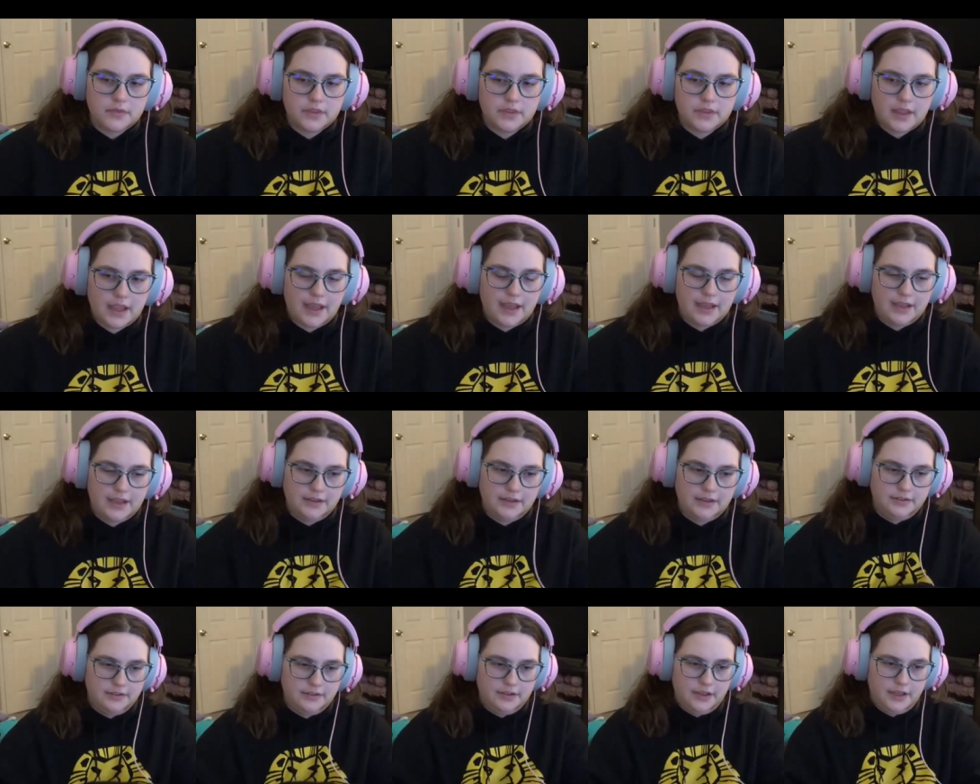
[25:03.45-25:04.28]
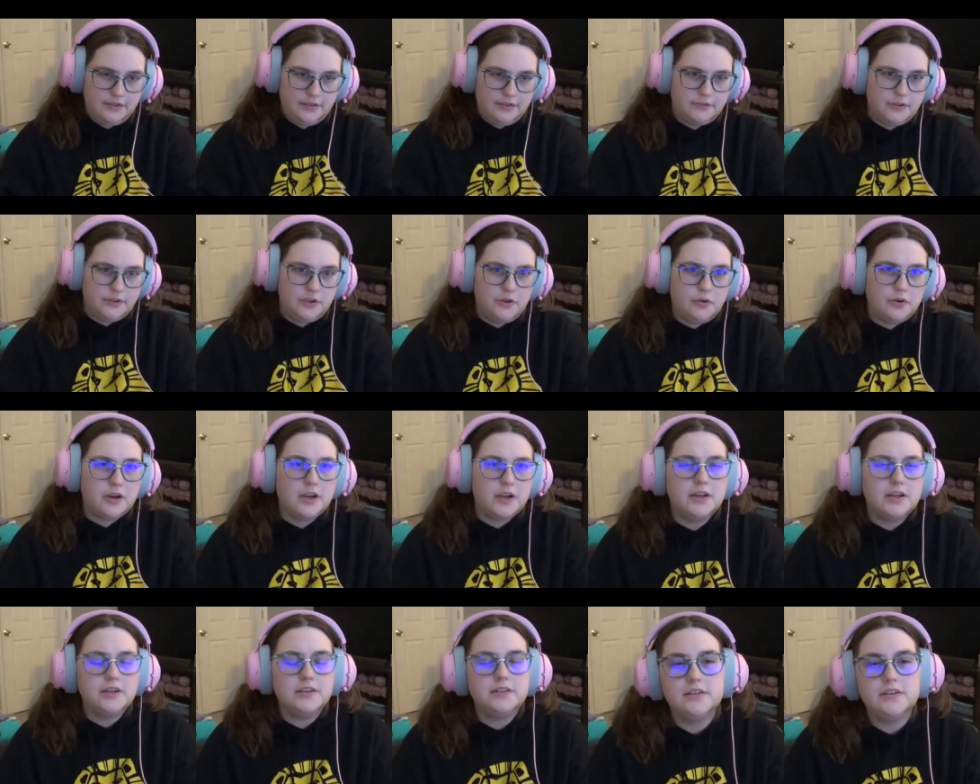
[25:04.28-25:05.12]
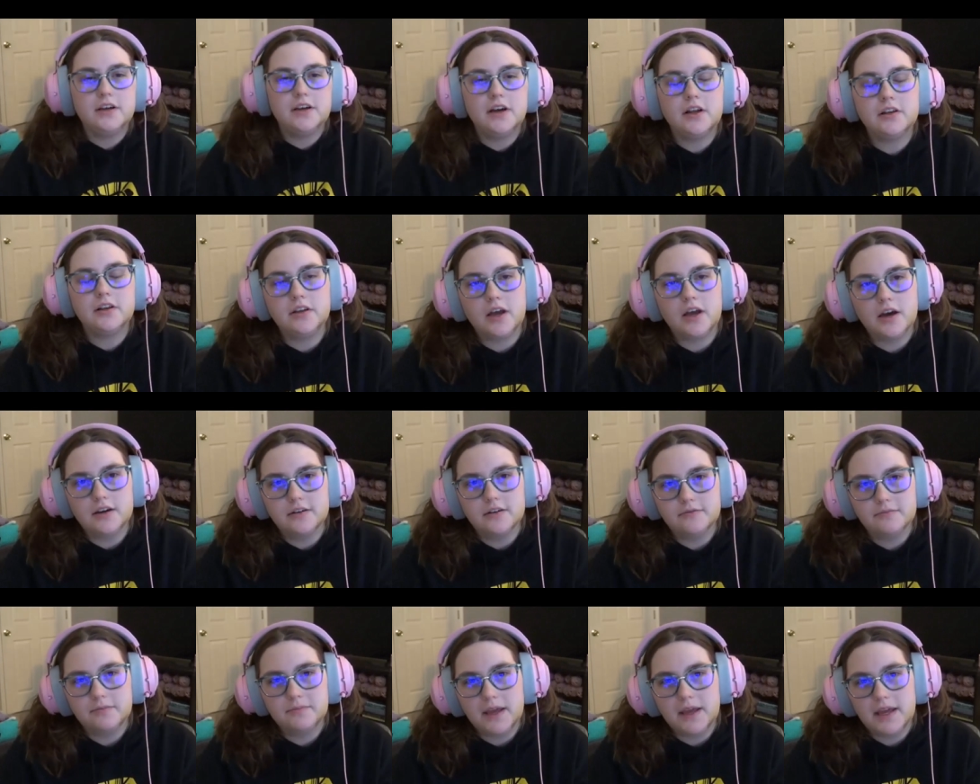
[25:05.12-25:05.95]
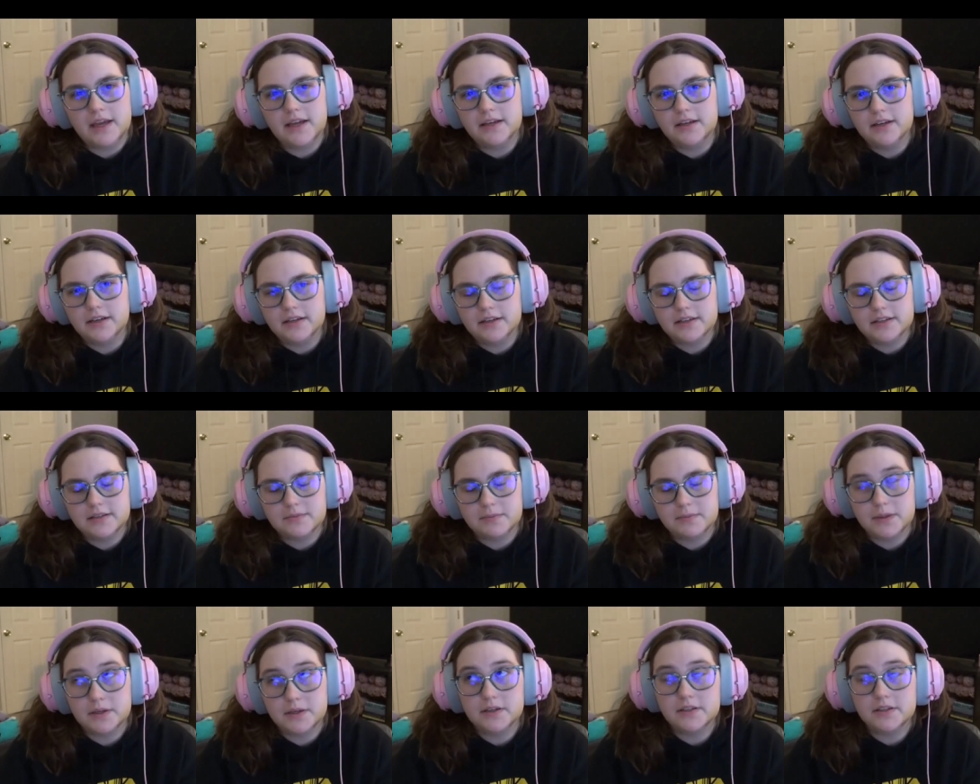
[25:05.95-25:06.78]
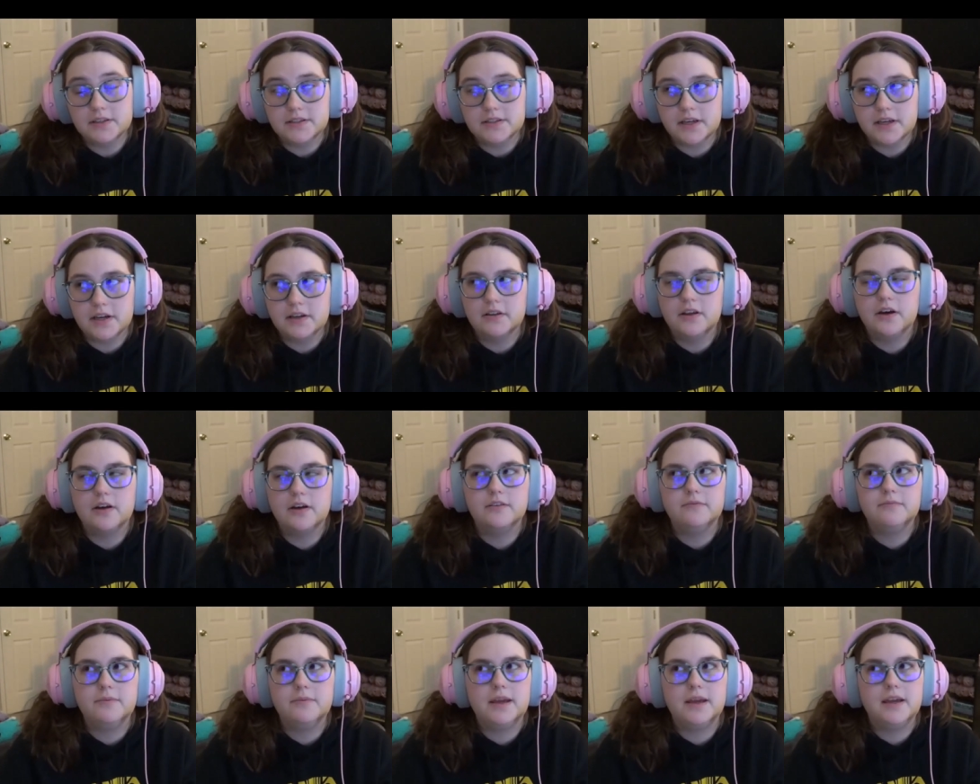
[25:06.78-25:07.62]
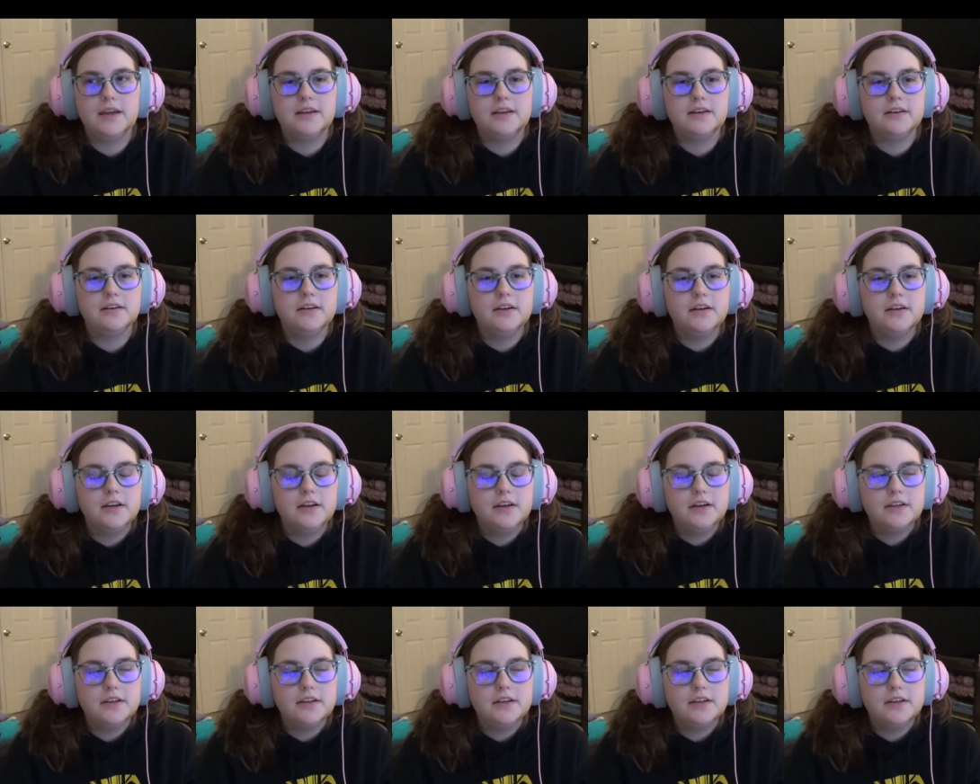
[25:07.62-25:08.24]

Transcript: that if you're in a lot of pain and experiencing a lot of pain,